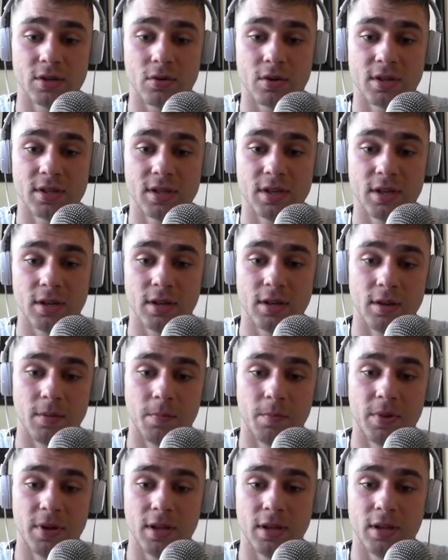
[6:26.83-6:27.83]
You can see the
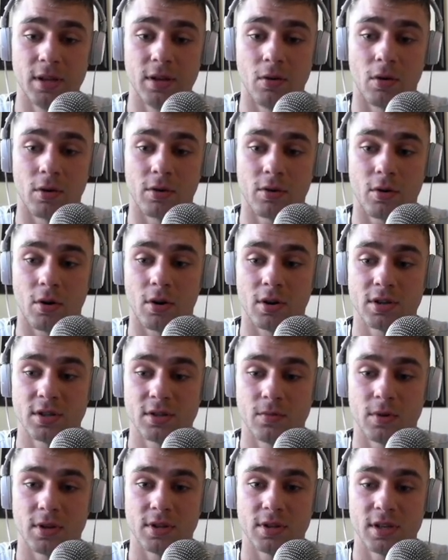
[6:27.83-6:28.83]
PE on
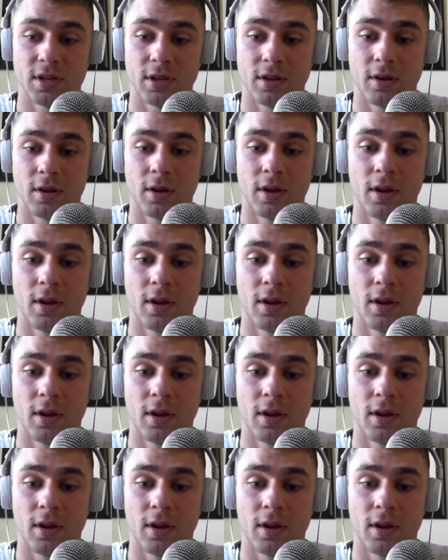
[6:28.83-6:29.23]
cost. We can see